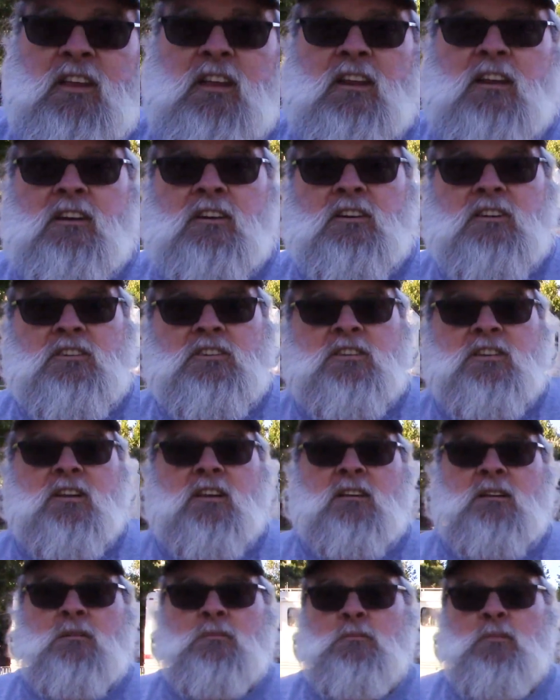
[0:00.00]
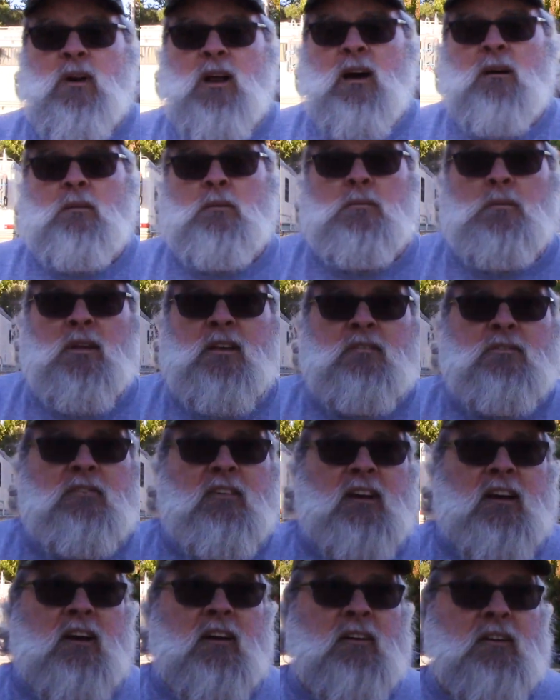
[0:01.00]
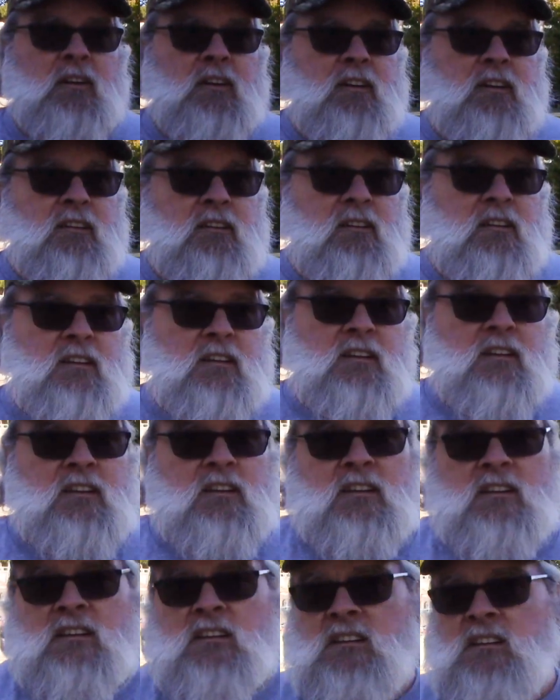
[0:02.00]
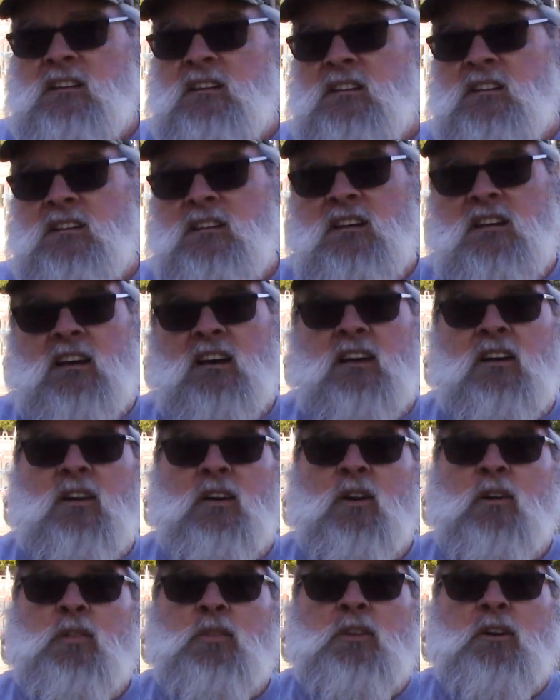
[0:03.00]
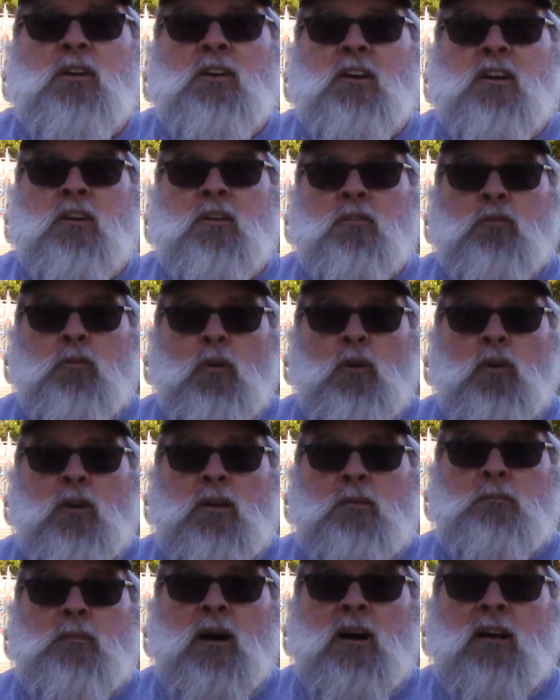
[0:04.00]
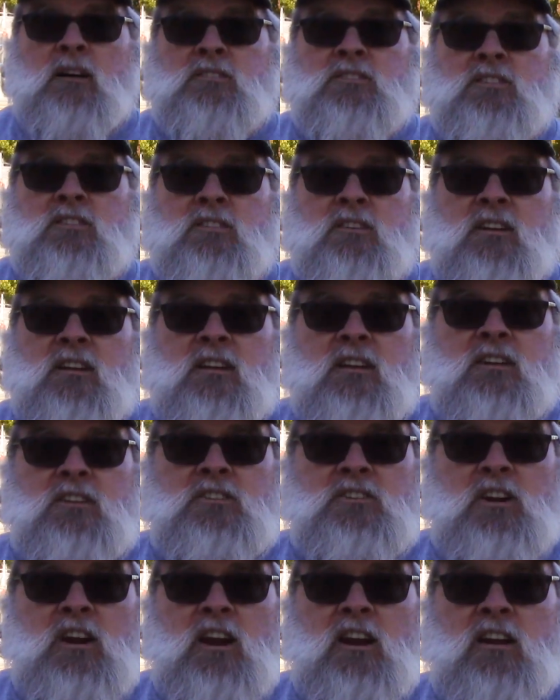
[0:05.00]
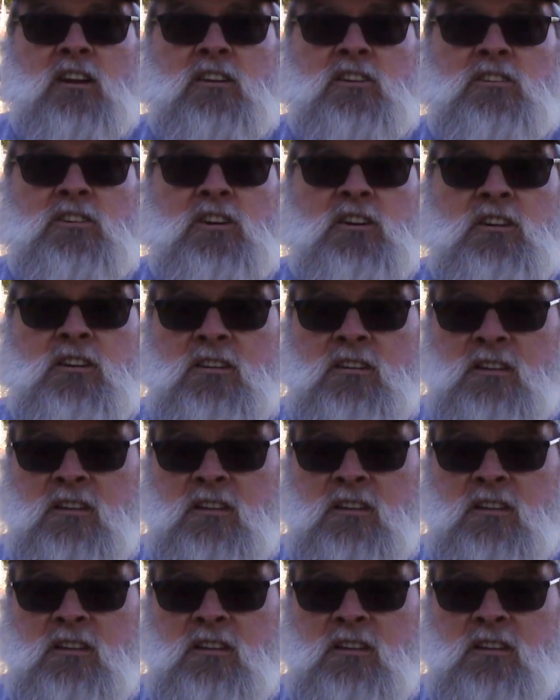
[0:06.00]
the years, probably found, I don't know, 30 or 40 bucks in change